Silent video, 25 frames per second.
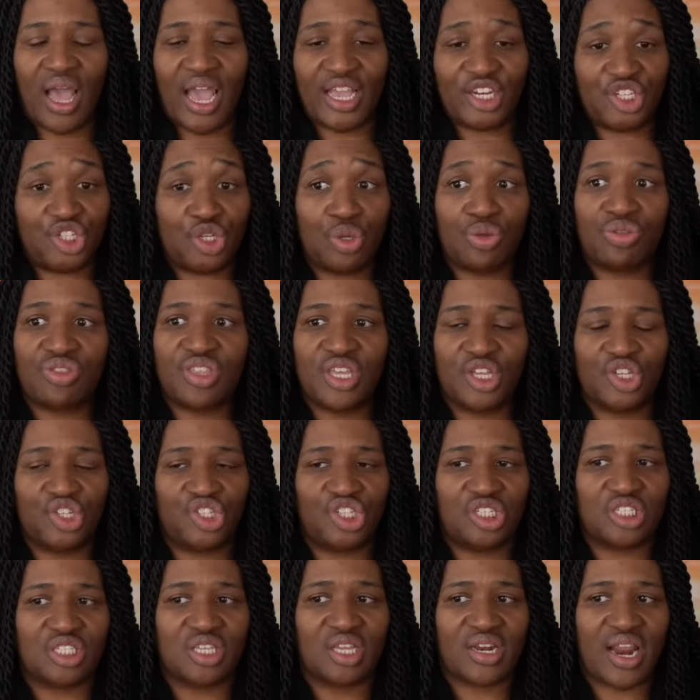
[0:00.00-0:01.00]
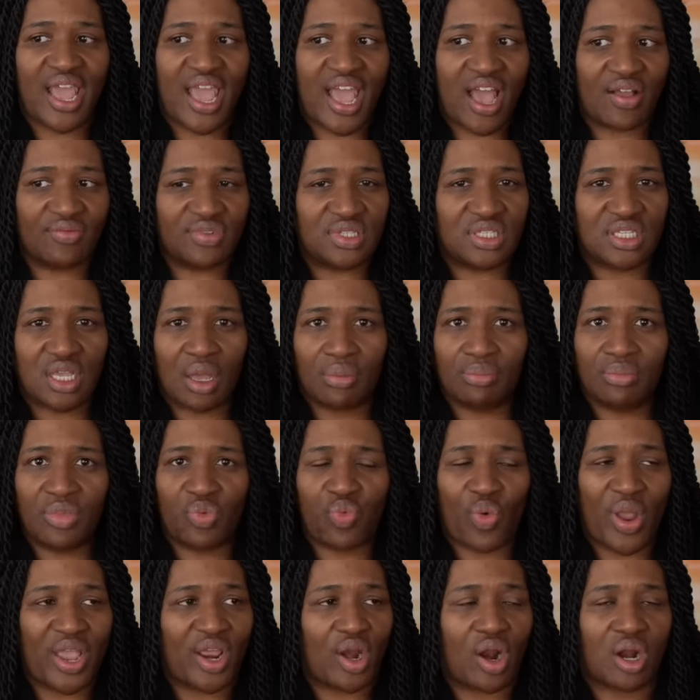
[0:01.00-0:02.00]
I do think she's gonna have
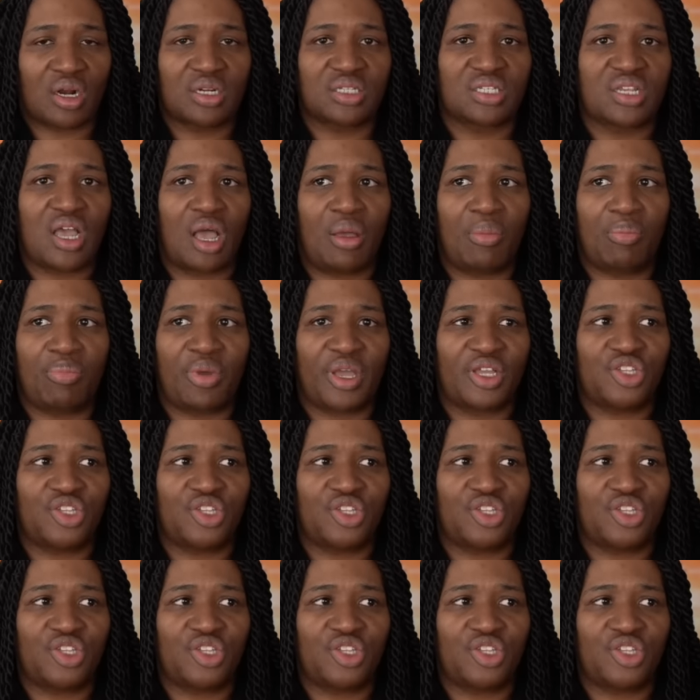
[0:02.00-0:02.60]
some radars up,